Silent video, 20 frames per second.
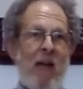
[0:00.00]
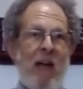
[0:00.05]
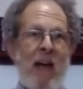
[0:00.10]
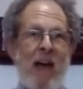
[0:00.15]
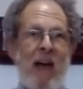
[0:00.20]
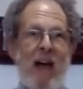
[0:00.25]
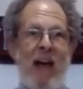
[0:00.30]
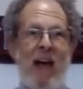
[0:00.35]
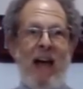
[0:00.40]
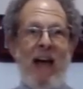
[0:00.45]

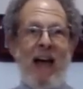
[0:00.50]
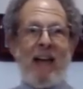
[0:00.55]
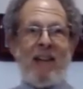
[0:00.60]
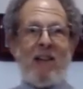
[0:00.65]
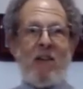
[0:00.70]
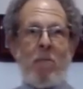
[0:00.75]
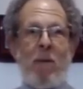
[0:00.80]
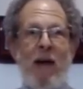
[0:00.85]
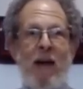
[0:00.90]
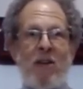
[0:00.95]
uh, at
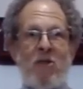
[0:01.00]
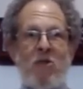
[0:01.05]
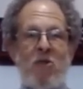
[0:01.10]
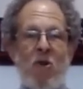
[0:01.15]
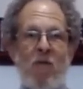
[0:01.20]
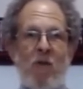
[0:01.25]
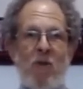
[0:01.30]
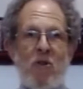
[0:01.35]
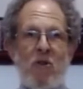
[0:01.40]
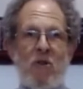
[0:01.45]
the
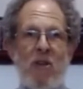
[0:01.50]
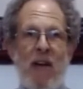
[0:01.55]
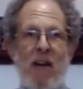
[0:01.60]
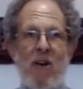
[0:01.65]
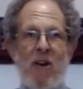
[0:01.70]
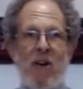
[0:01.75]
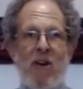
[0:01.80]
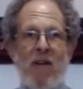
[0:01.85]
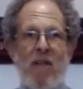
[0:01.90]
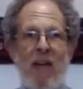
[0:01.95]
Passover
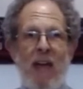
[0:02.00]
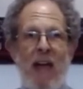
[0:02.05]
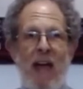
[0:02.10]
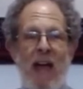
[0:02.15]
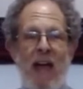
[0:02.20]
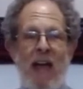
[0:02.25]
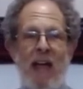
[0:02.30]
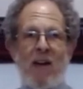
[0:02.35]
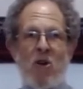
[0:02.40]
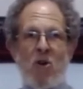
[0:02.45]
Seder.
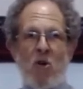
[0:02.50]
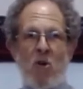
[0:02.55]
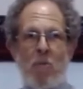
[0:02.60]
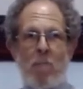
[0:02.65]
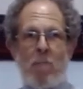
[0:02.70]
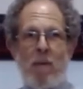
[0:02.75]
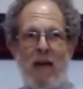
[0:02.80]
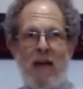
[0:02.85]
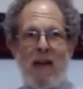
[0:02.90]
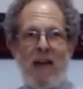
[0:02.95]
And you'll
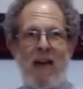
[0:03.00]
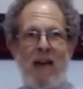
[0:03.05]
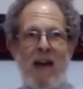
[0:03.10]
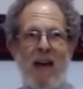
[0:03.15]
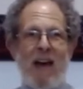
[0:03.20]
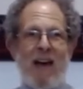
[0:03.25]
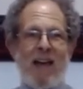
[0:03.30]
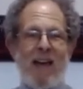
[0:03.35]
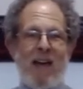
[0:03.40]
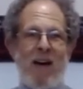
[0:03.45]
be,
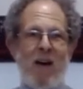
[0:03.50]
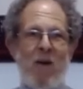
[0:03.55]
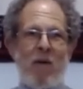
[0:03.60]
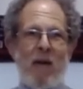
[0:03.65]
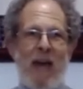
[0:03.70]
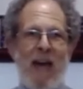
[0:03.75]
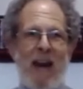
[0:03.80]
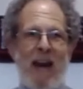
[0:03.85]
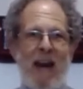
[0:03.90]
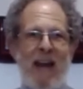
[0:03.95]
uh, you know,
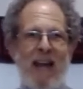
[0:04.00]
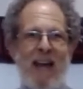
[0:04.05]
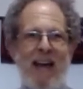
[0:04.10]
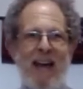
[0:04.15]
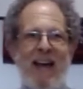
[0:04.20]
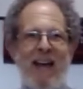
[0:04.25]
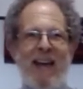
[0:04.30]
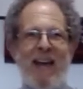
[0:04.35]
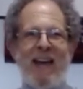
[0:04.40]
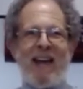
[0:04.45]
getting,
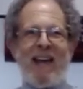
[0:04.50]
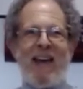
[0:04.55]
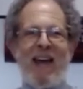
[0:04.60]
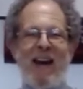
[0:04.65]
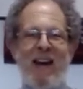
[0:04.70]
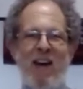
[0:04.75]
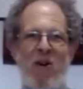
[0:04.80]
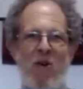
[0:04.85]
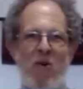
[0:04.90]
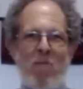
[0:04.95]
uh,
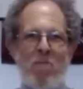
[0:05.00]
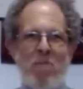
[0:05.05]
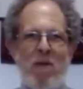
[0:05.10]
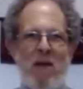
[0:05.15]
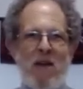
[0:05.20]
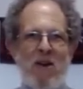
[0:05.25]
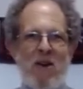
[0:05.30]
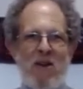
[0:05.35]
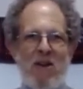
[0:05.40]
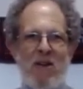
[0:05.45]
getting your
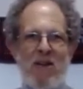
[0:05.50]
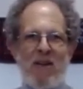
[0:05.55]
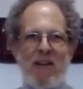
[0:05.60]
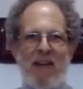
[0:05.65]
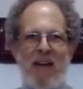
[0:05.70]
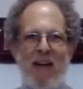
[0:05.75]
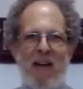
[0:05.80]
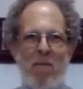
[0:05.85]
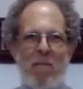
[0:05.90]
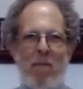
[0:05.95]
meal
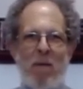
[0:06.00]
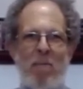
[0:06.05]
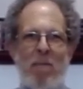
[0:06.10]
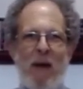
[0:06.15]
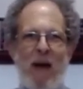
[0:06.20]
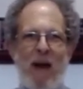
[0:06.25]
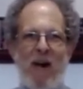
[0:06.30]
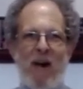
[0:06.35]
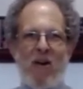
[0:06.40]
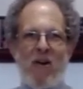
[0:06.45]
uh,
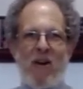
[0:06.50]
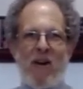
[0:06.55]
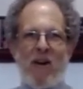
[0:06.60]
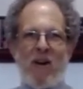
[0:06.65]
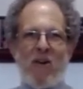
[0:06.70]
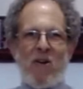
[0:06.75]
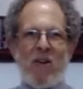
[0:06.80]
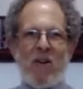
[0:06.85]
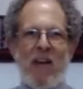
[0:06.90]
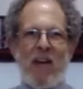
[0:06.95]
prepared and
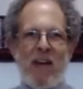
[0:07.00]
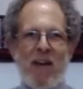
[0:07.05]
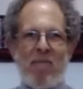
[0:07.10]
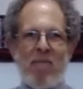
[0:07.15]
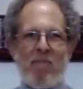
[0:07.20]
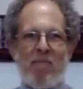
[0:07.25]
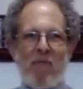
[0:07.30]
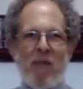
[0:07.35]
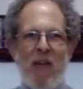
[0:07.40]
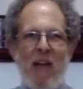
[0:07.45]
cooking.
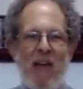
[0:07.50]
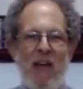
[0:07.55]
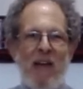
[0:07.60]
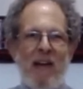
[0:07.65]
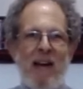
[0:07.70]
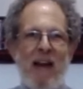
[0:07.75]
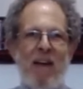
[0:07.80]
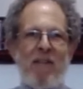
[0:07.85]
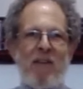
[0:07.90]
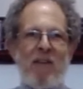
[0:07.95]

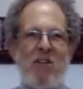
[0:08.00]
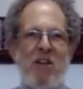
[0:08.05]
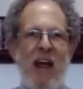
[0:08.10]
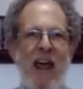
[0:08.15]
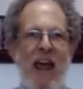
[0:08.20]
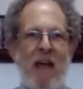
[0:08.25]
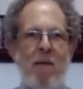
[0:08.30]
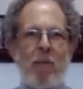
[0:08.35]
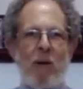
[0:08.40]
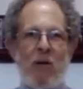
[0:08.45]
Now, the
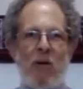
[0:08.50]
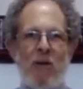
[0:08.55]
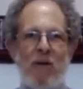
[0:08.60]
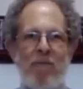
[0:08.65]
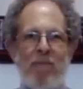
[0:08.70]
table